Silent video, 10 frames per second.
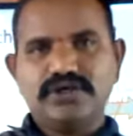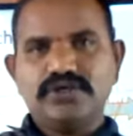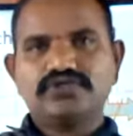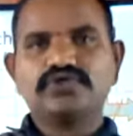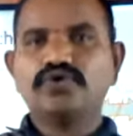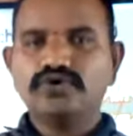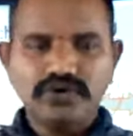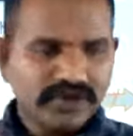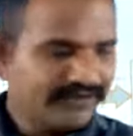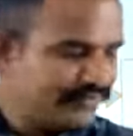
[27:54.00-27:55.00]
So
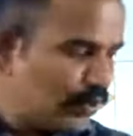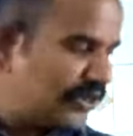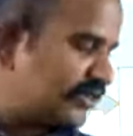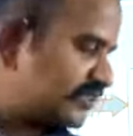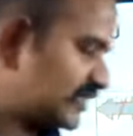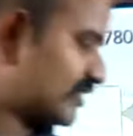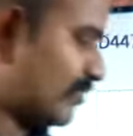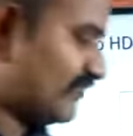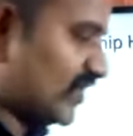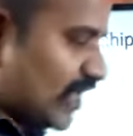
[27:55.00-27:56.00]
if you want to see some
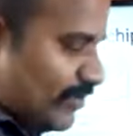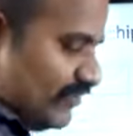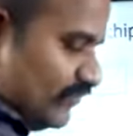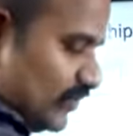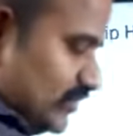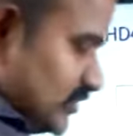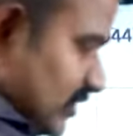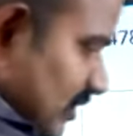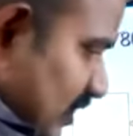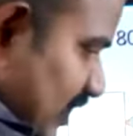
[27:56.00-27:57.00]
of the command words,
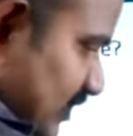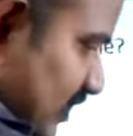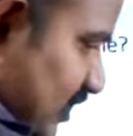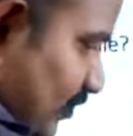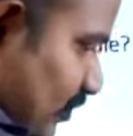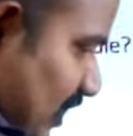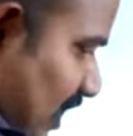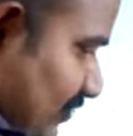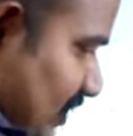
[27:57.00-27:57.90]
I think we are having the